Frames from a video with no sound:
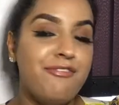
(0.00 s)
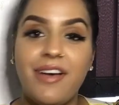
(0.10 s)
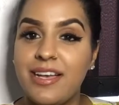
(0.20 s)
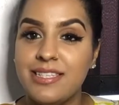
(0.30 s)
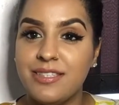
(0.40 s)

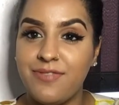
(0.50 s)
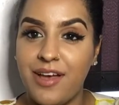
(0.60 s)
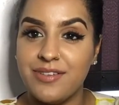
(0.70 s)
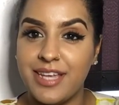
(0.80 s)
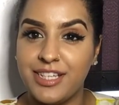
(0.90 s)
first
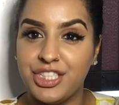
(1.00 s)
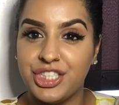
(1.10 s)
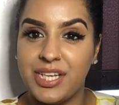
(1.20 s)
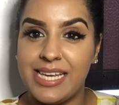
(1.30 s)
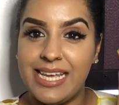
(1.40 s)

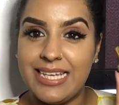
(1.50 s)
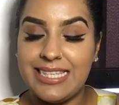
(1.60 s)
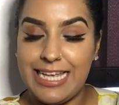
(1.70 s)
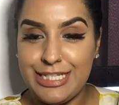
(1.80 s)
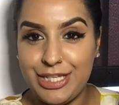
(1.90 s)
foundation is
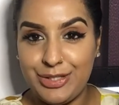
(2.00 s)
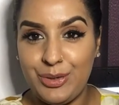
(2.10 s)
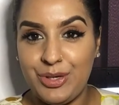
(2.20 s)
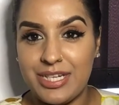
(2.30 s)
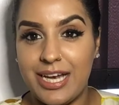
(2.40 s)
Estee
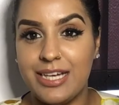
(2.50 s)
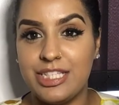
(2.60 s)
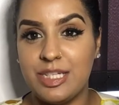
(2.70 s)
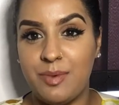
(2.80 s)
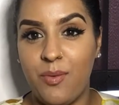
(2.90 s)
Lauder
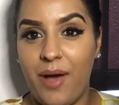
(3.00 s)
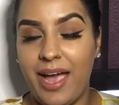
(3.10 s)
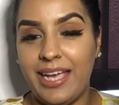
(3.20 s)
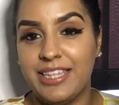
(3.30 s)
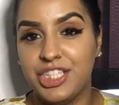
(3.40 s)
Double
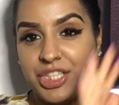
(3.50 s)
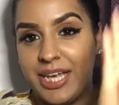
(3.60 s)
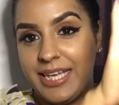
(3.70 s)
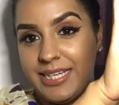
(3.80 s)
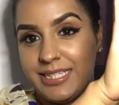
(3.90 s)
Wear in the
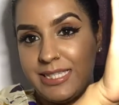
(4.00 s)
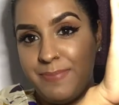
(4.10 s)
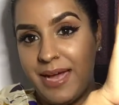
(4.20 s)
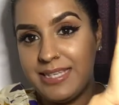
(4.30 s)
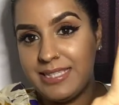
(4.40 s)
shade
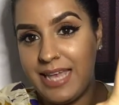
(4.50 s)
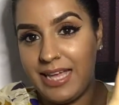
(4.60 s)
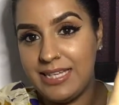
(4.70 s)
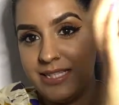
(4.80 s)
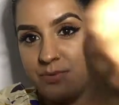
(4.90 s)
Spice
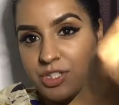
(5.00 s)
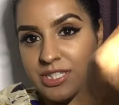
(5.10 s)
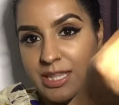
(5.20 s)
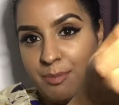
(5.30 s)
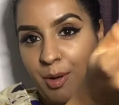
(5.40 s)
Sand, which is
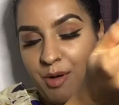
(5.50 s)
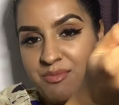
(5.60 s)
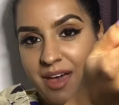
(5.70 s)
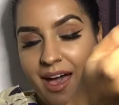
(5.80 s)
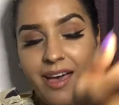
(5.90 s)
at the
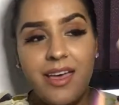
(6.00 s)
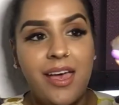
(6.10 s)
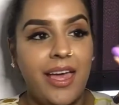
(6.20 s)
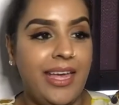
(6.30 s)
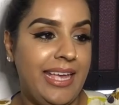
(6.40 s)
bottom there.
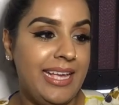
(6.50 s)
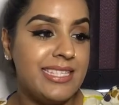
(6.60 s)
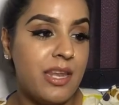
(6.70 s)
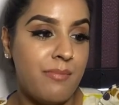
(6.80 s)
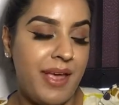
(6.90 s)
It is
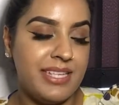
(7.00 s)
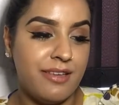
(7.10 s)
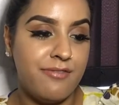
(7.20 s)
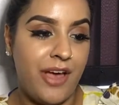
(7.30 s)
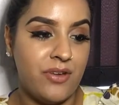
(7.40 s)
an
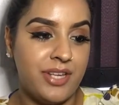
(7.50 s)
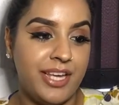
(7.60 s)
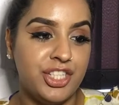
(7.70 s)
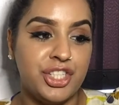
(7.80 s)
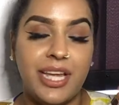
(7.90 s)
amazing
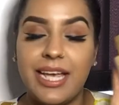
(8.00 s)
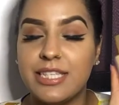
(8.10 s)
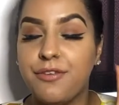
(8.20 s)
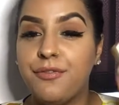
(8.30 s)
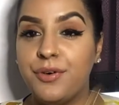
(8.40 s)
foundation. It
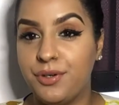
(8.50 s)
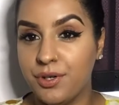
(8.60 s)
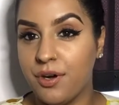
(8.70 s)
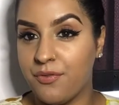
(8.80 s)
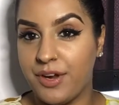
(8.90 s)
is a full
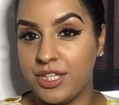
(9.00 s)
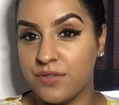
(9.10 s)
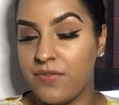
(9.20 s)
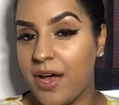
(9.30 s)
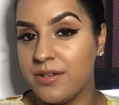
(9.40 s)
coverage
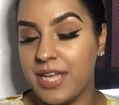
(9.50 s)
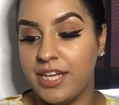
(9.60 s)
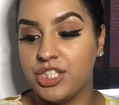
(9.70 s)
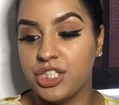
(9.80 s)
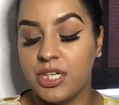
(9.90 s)

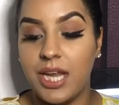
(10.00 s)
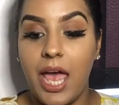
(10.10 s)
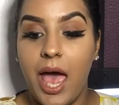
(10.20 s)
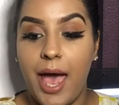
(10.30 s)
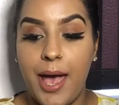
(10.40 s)
foundation
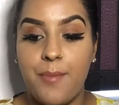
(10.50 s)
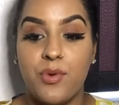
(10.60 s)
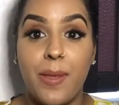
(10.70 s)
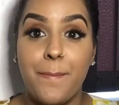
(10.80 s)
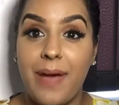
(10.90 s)

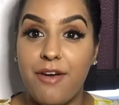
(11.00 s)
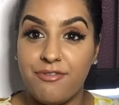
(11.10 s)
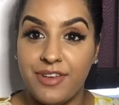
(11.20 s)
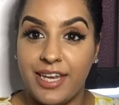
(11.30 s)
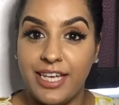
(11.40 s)
with a matte
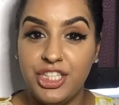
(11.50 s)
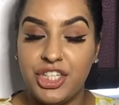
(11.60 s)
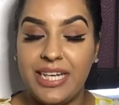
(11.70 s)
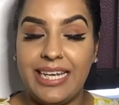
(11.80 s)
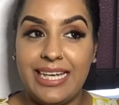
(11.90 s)
finish.
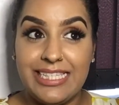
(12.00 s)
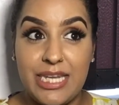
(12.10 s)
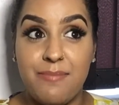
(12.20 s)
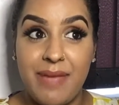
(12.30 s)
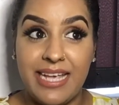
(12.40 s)
It is an
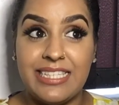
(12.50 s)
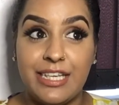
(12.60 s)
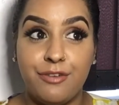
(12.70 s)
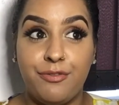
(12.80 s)
amazing